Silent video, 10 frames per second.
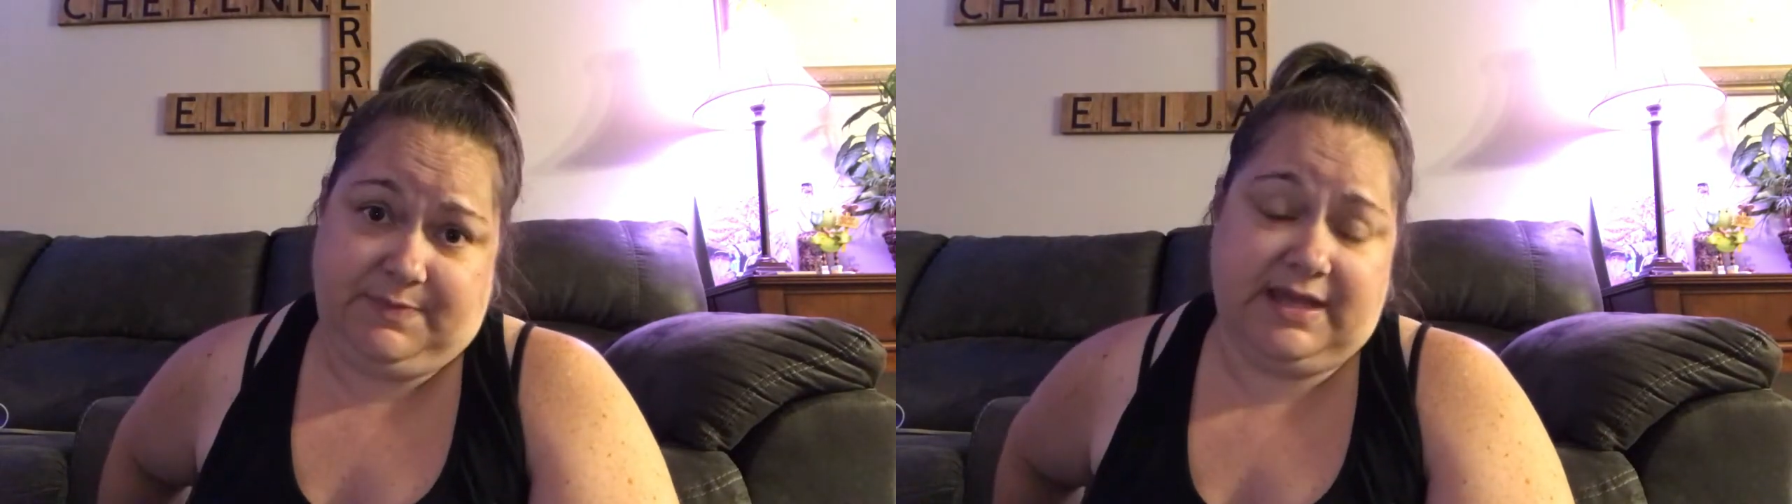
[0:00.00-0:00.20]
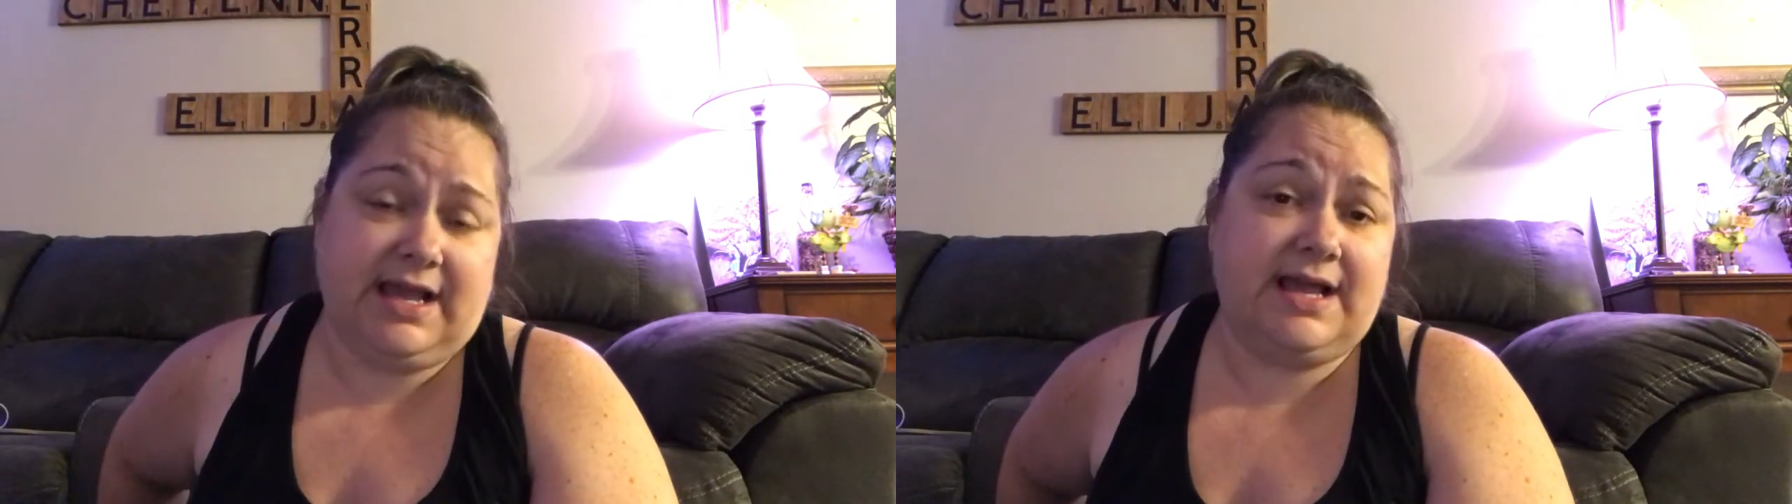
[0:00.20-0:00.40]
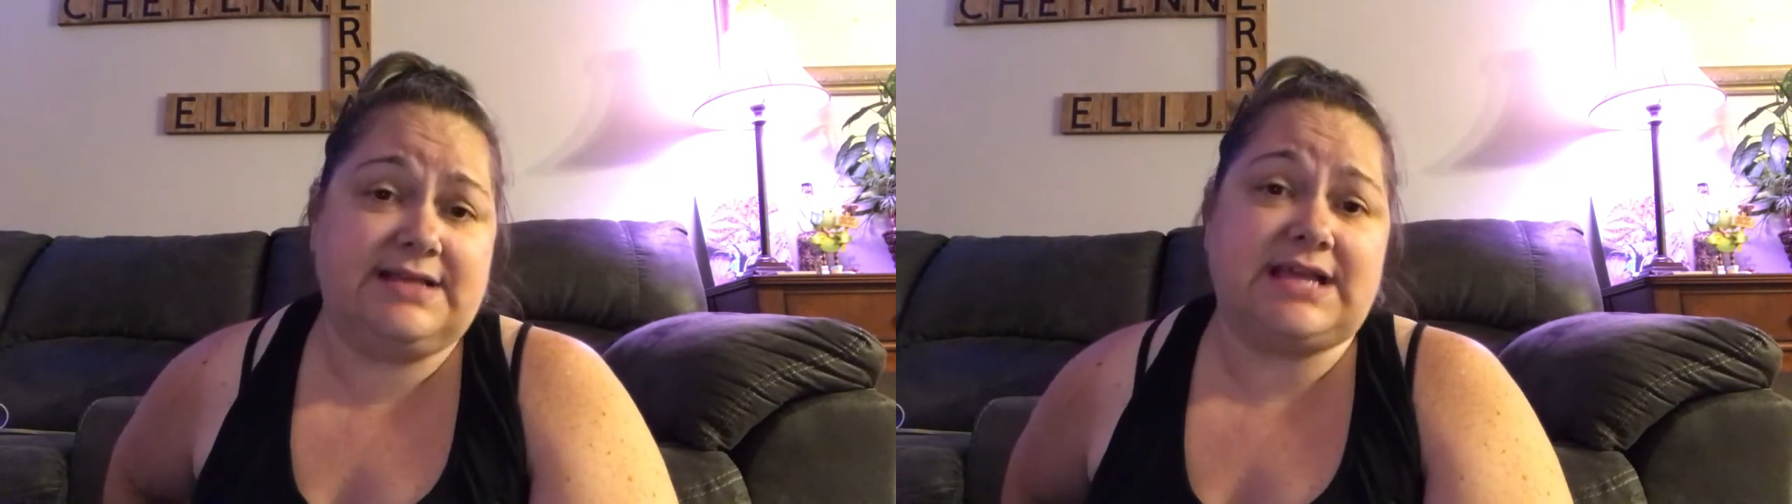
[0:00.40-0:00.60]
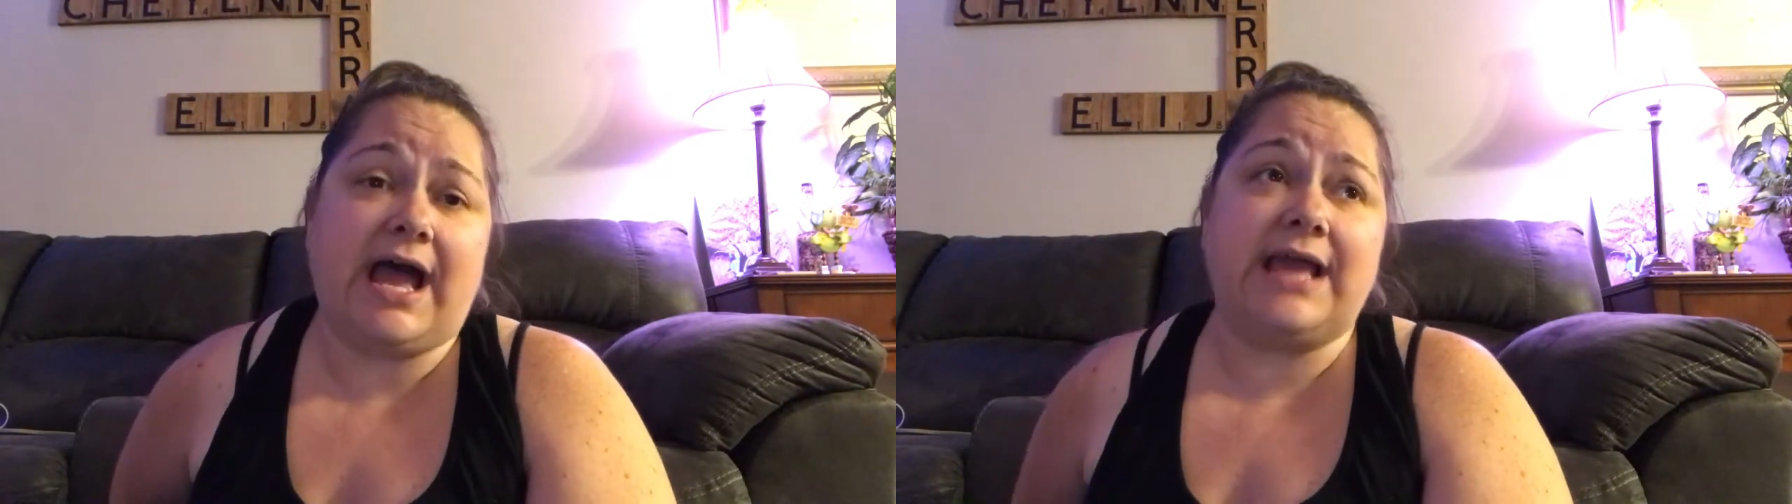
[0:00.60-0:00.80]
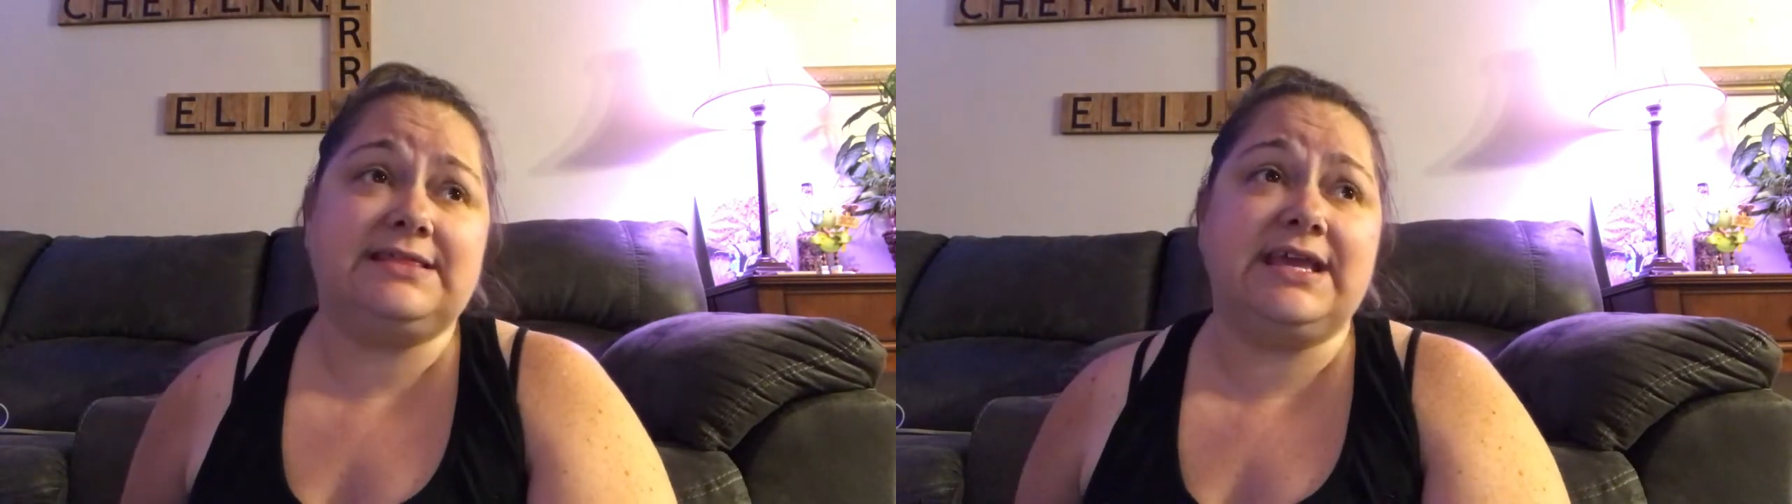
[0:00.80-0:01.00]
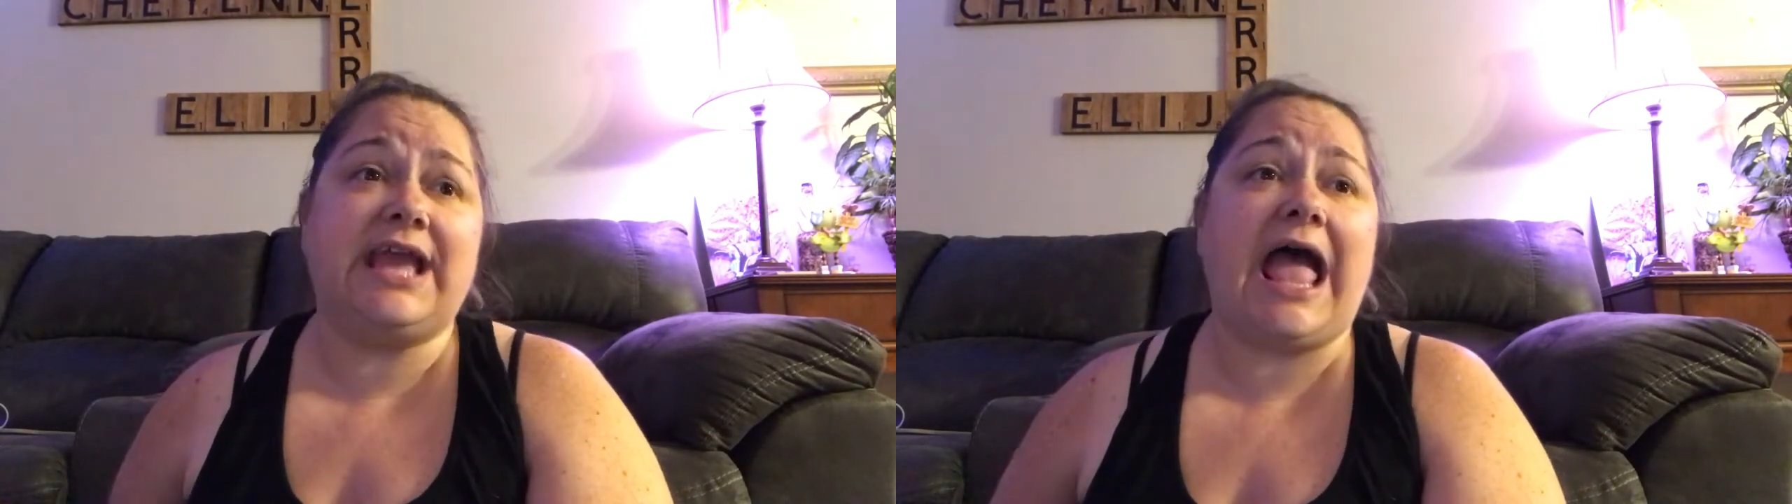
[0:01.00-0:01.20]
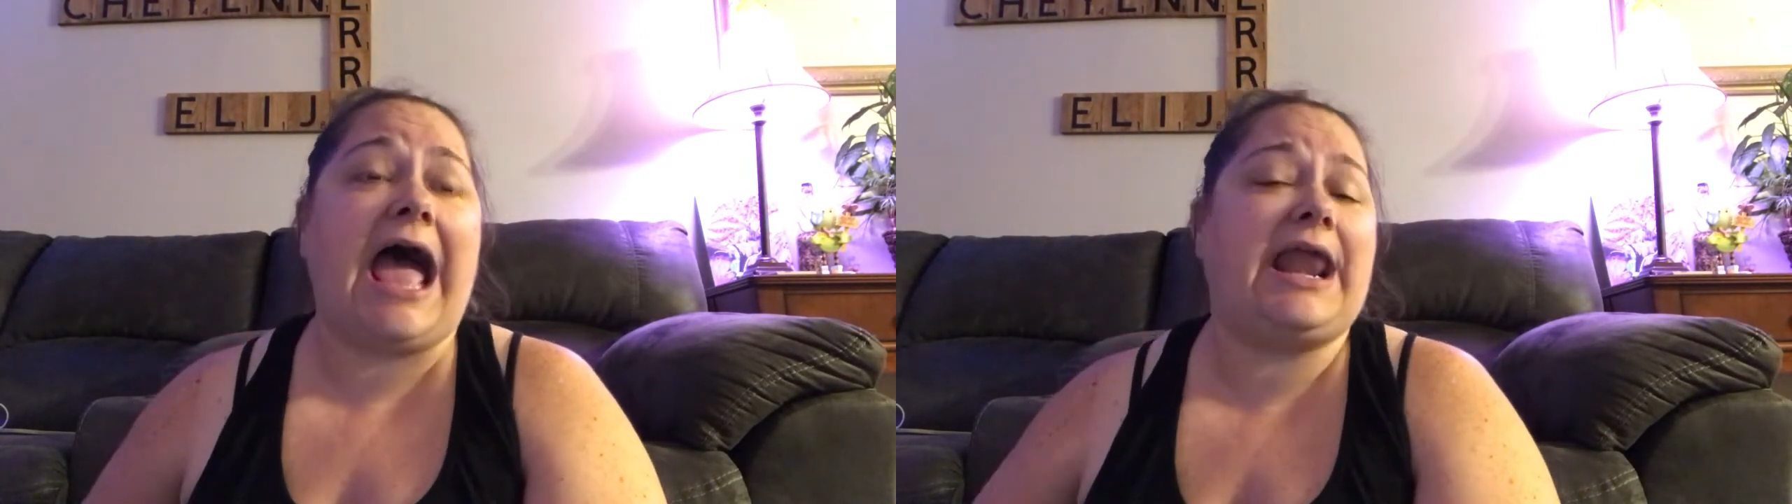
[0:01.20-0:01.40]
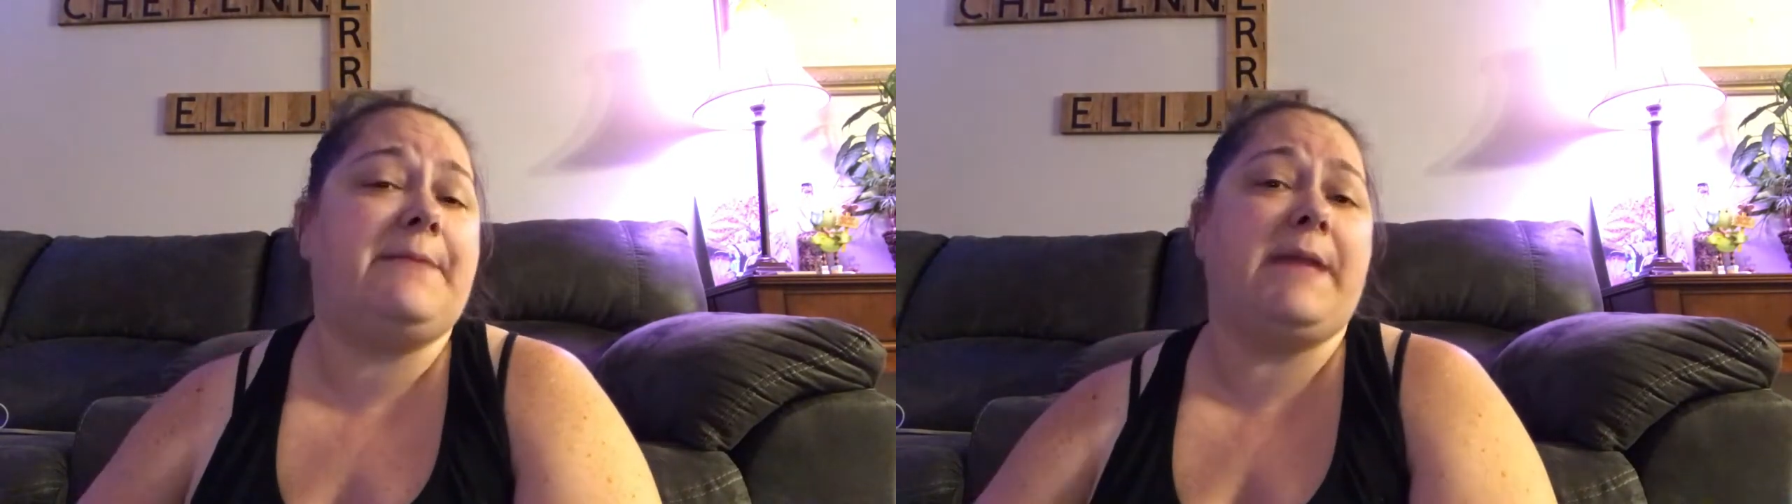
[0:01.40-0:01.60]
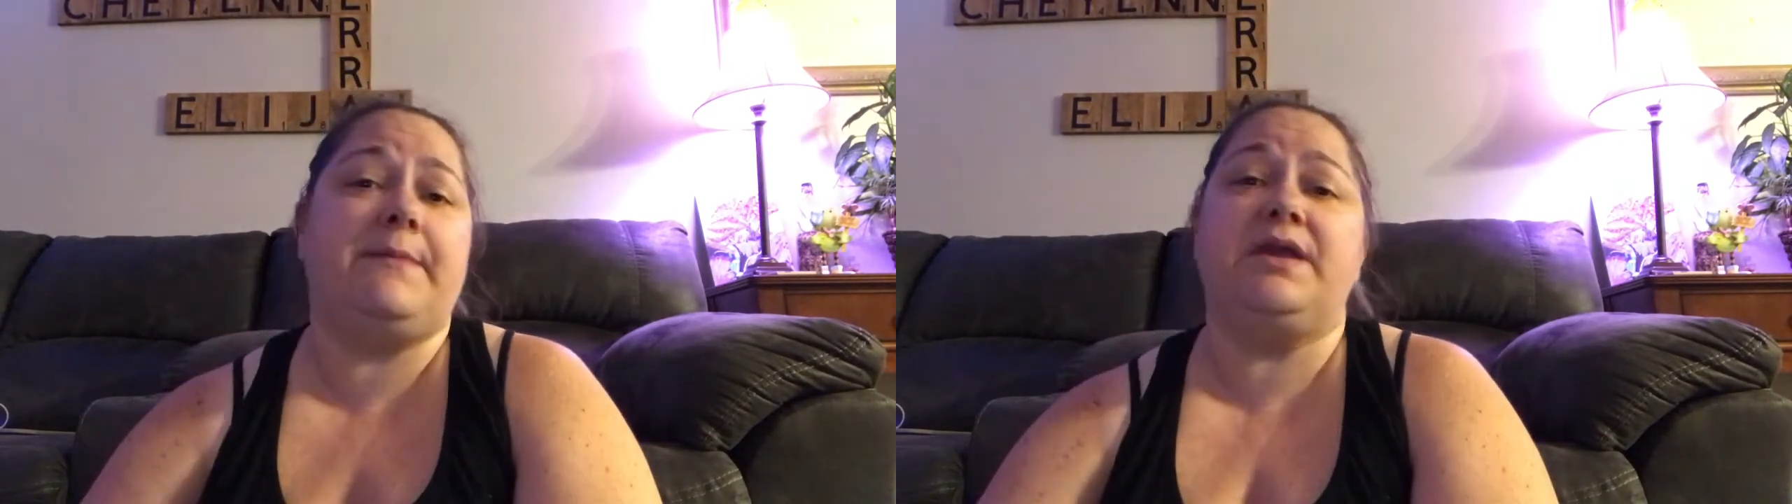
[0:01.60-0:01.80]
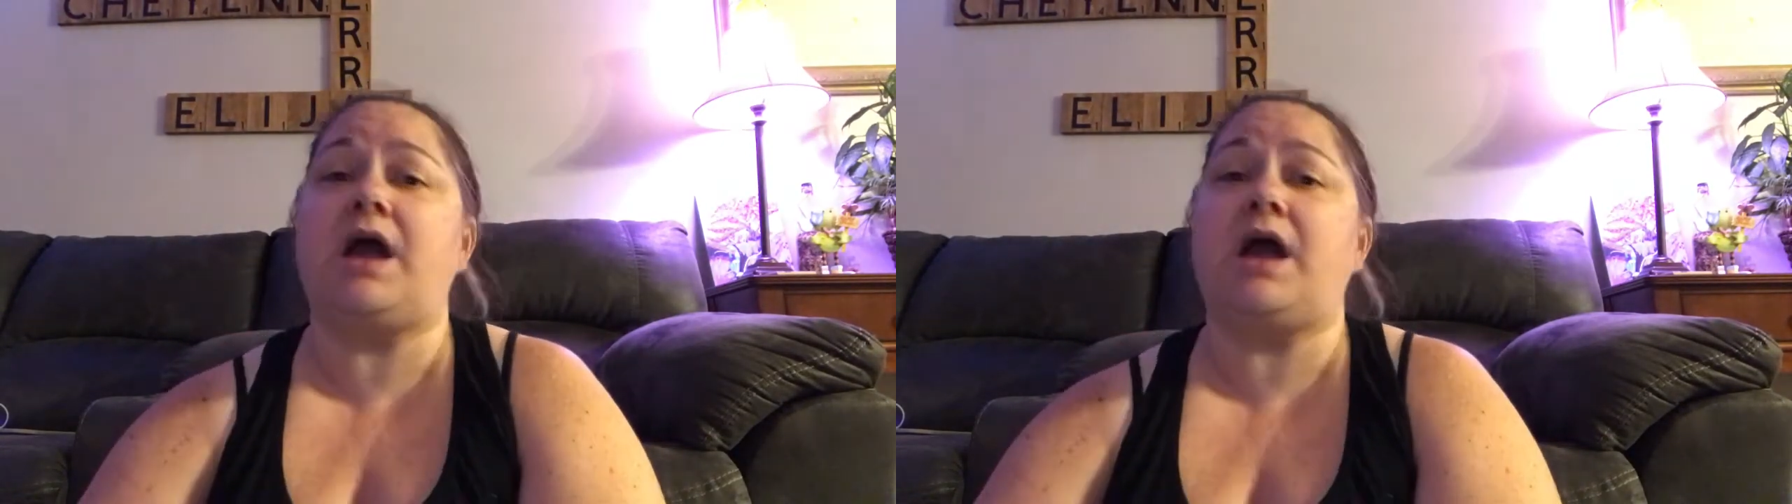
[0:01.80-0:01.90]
because I think had I maybe